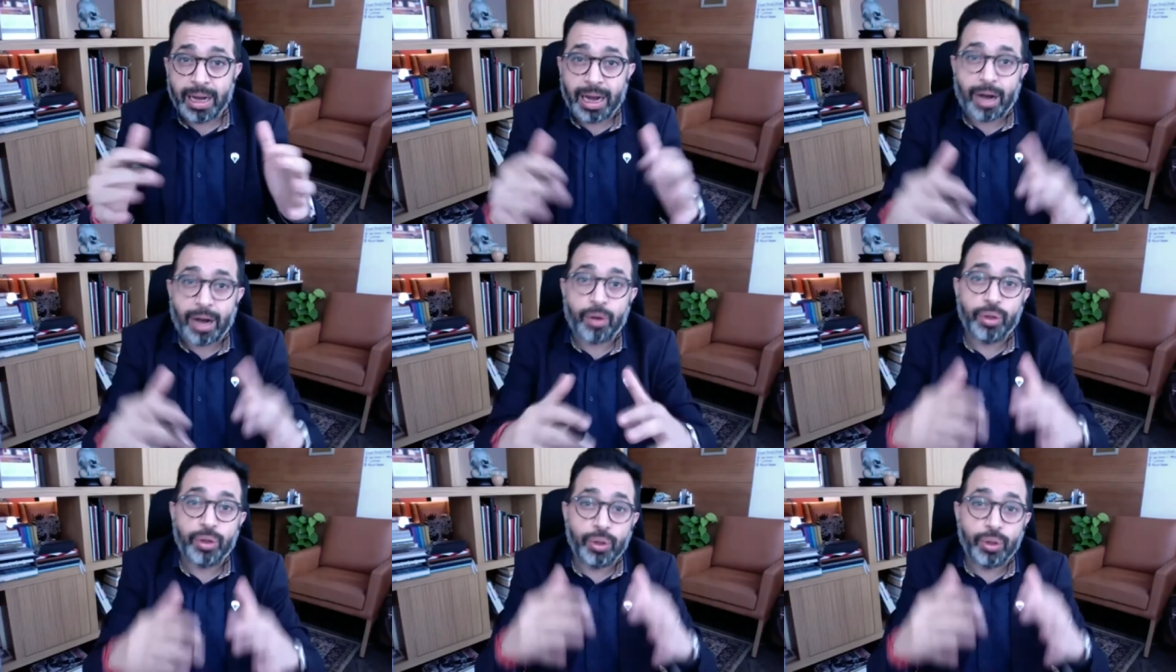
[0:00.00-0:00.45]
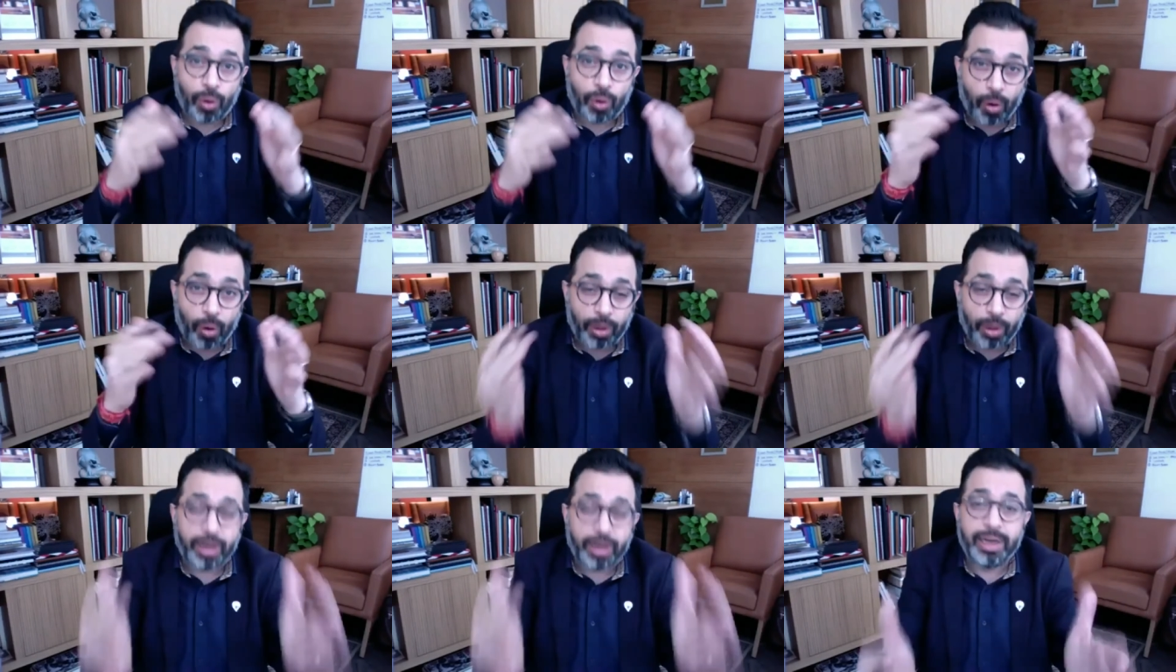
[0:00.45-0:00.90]
how you're
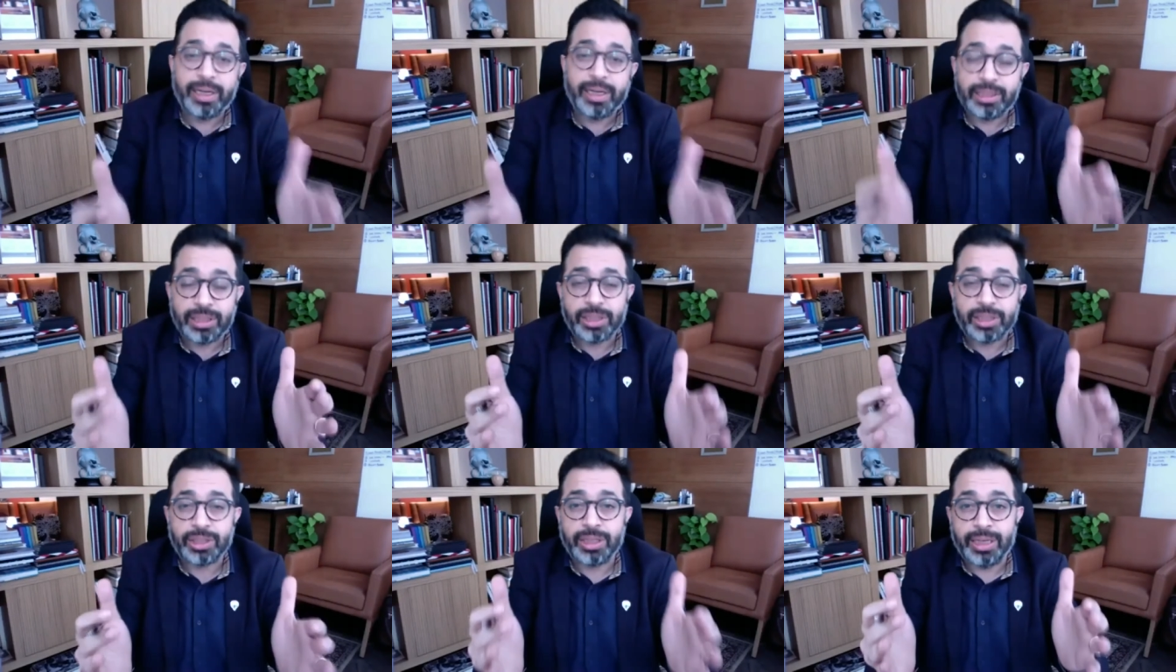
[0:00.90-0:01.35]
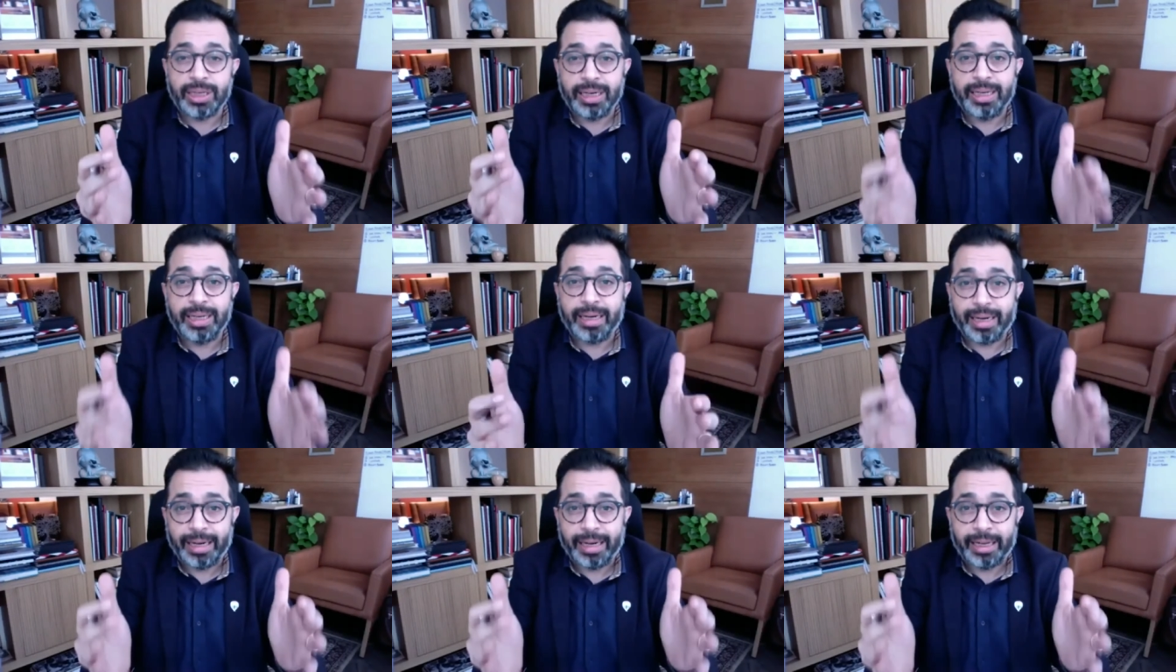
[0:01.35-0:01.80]

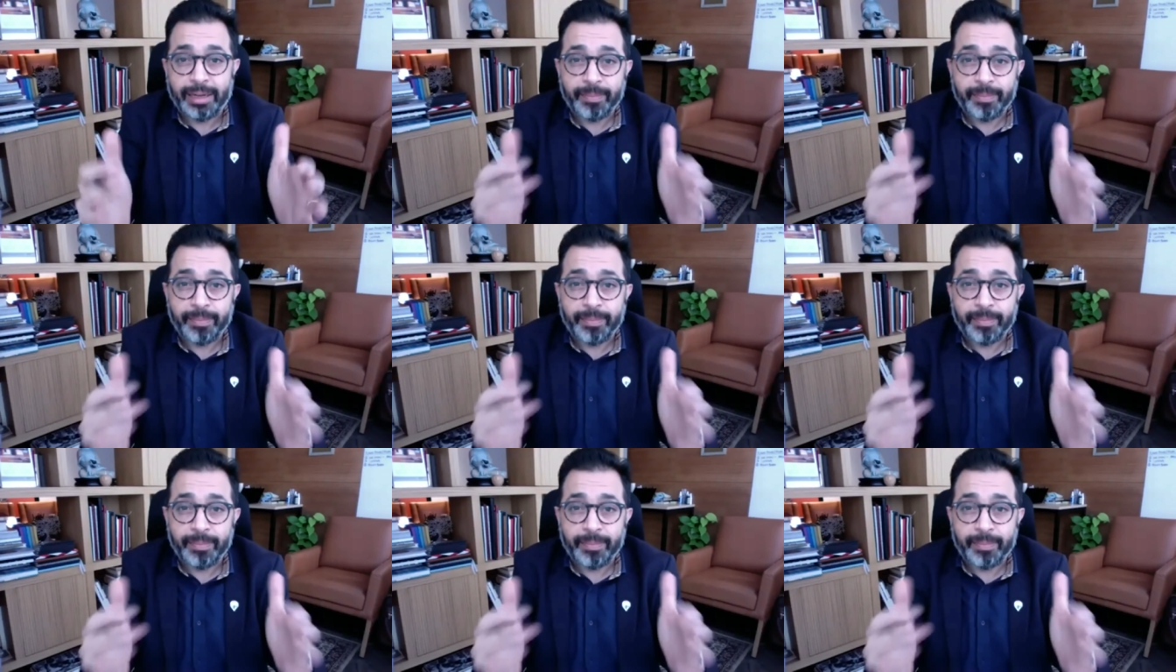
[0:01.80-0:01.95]
organizationally ready